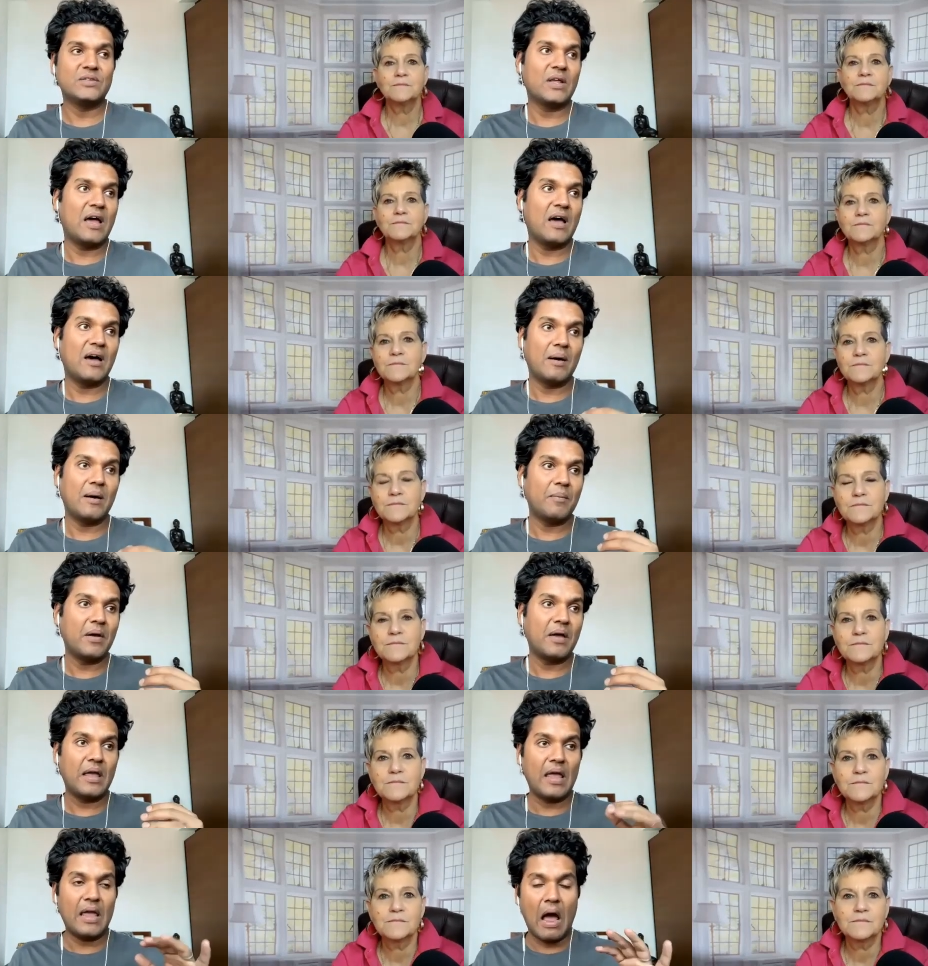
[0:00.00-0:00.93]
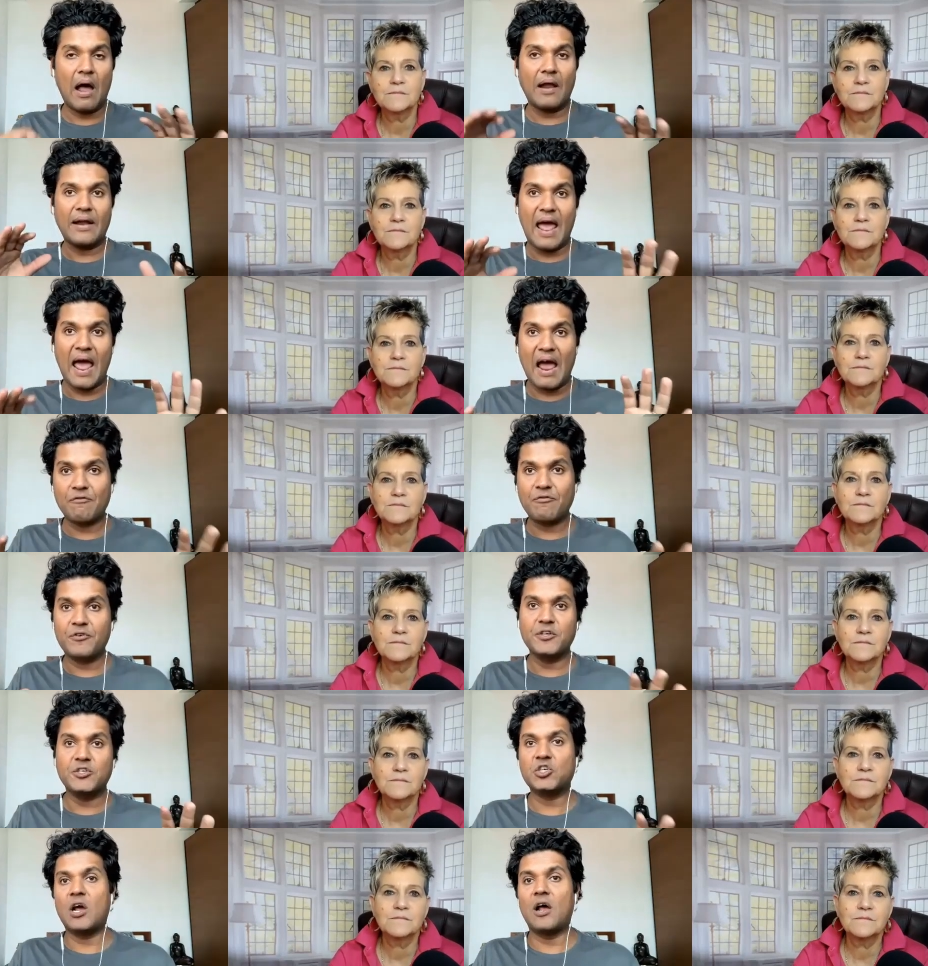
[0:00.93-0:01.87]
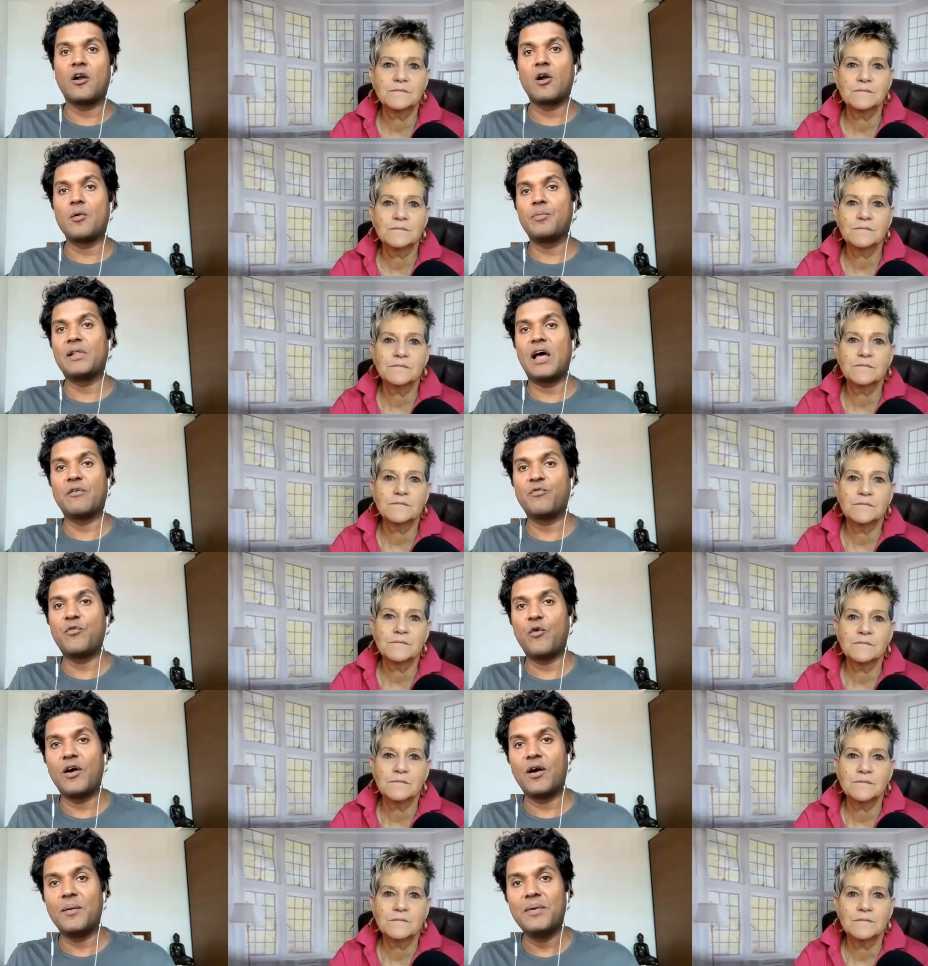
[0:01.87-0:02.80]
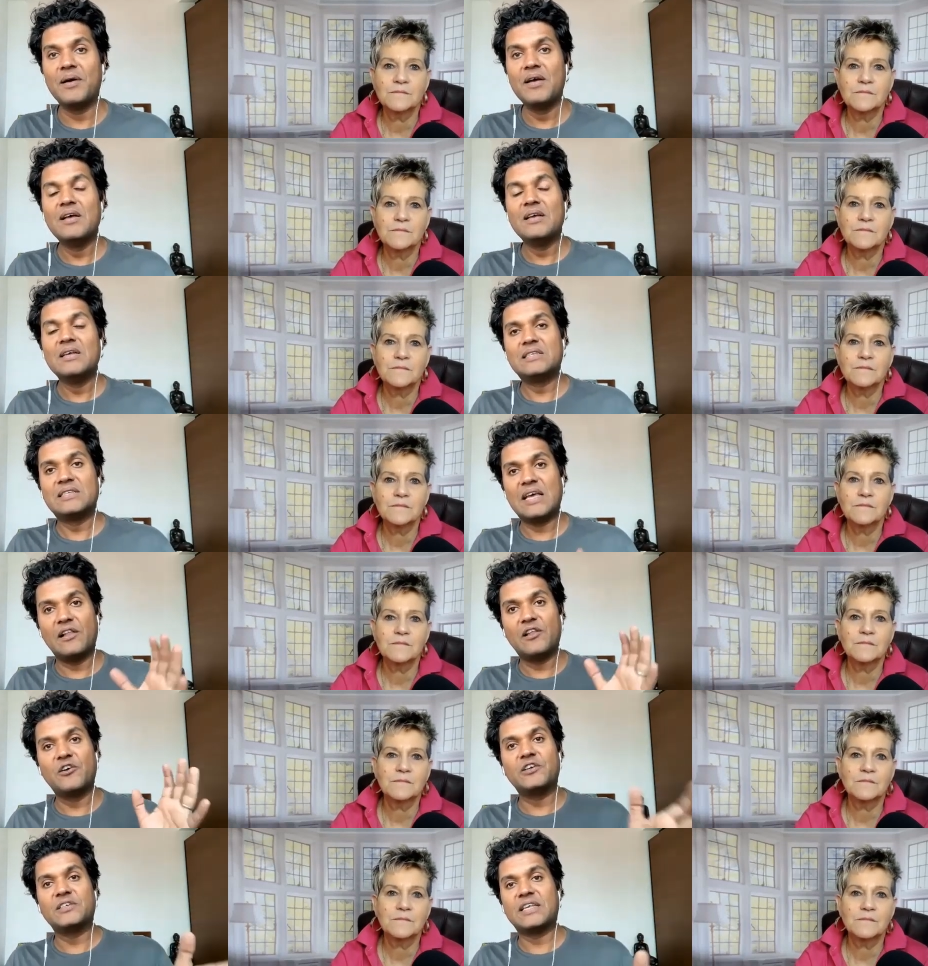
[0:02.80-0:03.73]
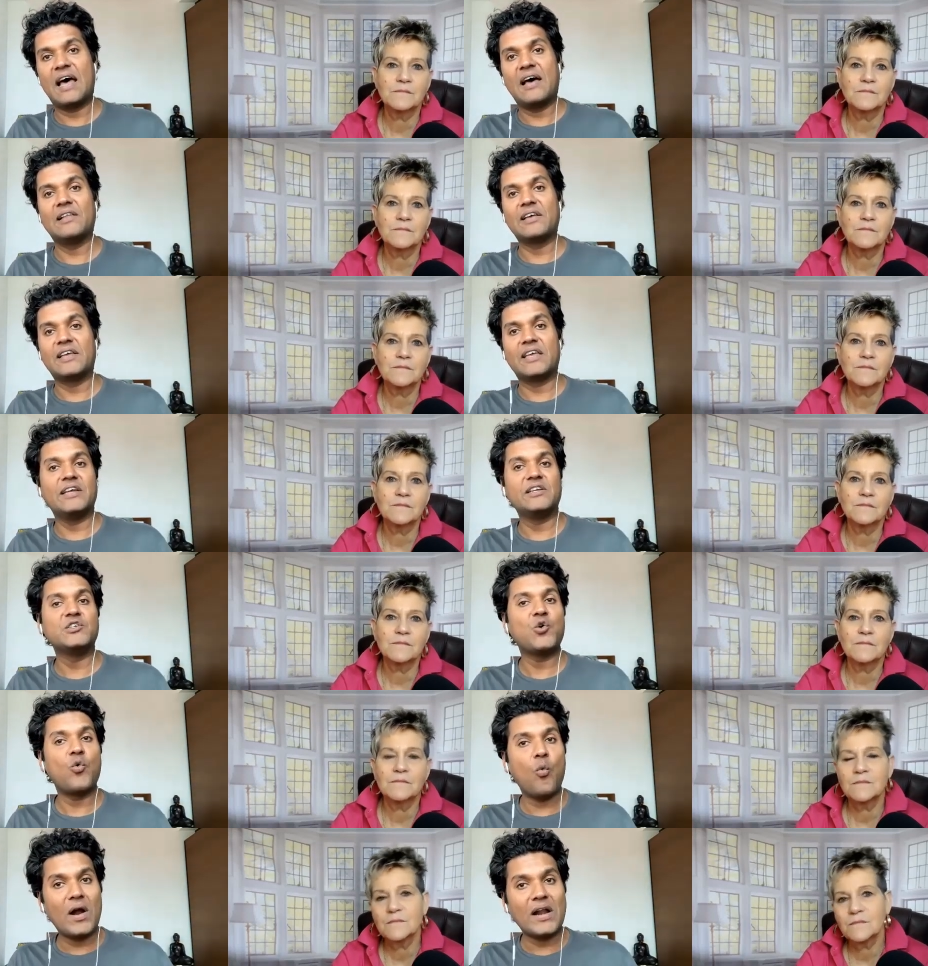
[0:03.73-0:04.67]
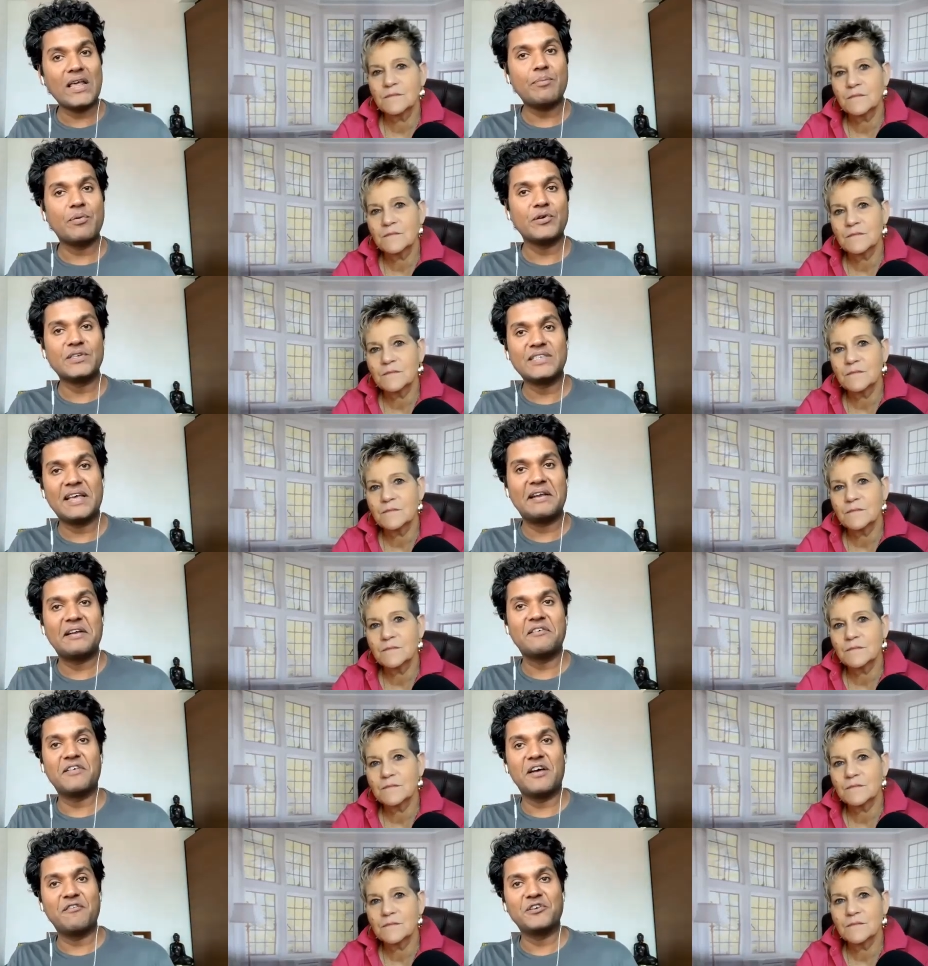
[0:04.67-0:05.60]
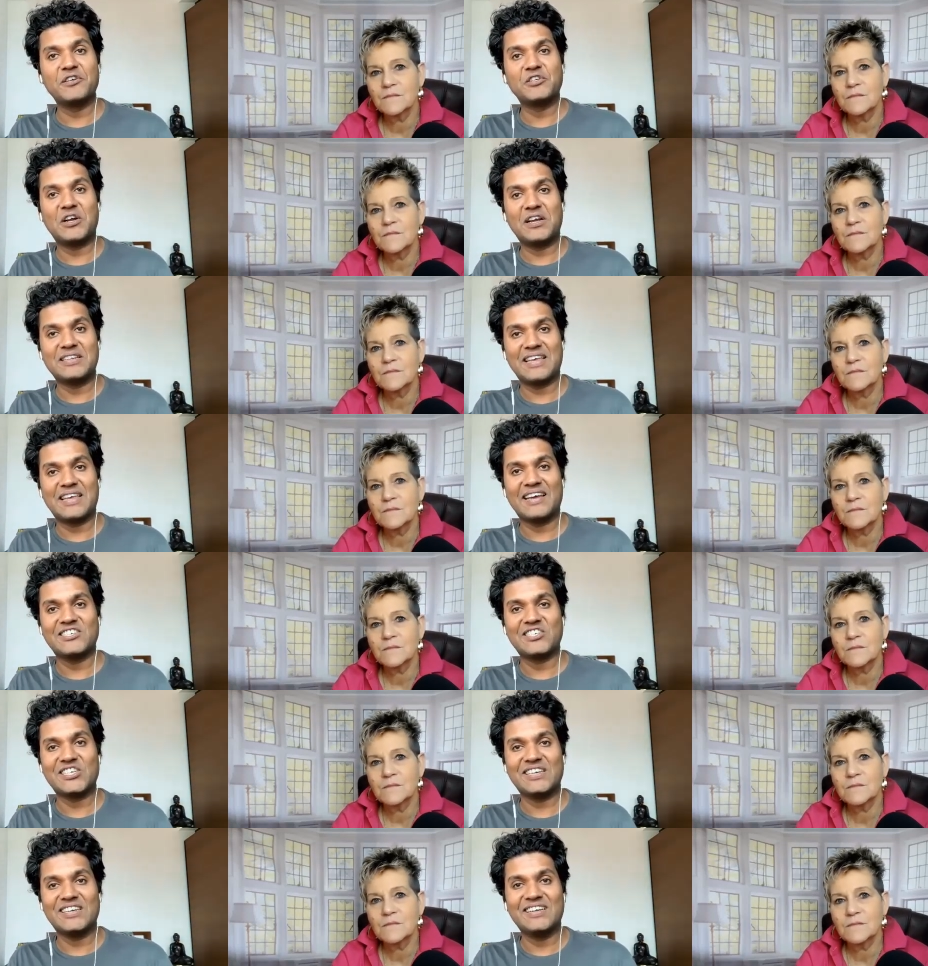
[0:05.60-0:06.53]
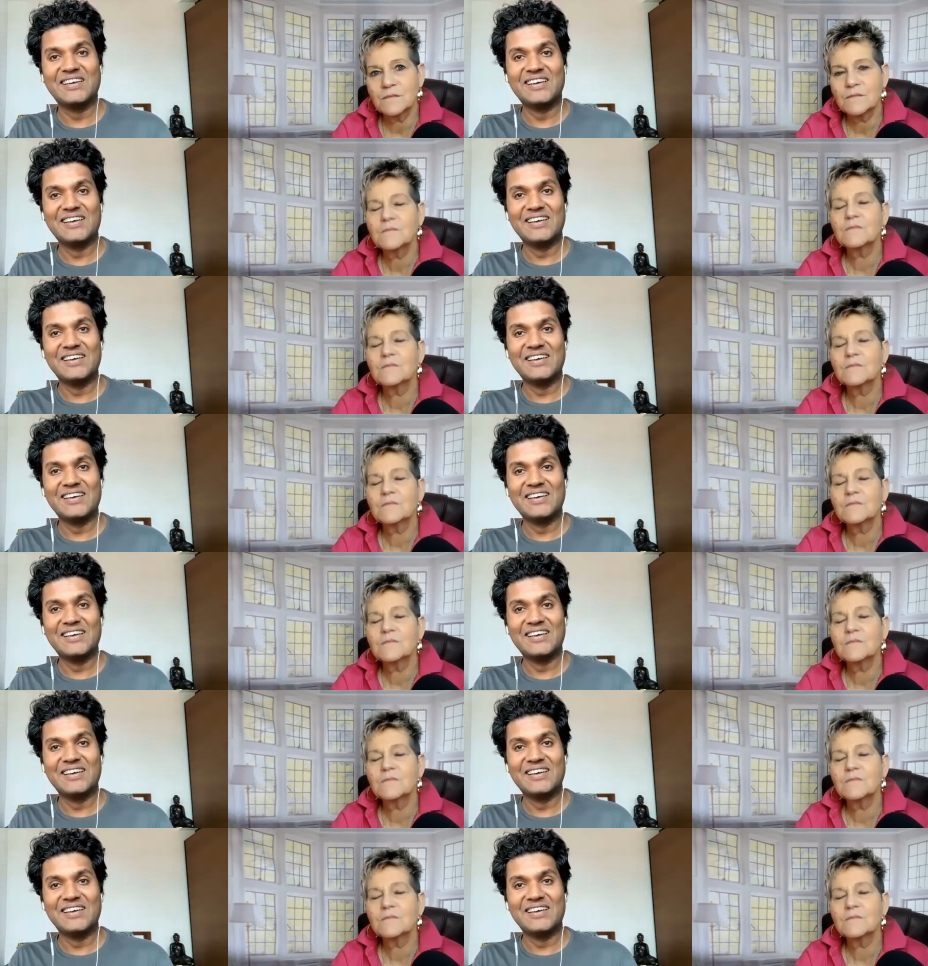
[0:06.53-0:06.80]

Speaker 1: Um, on average, on our platform, sellers allocate 20% of every transaction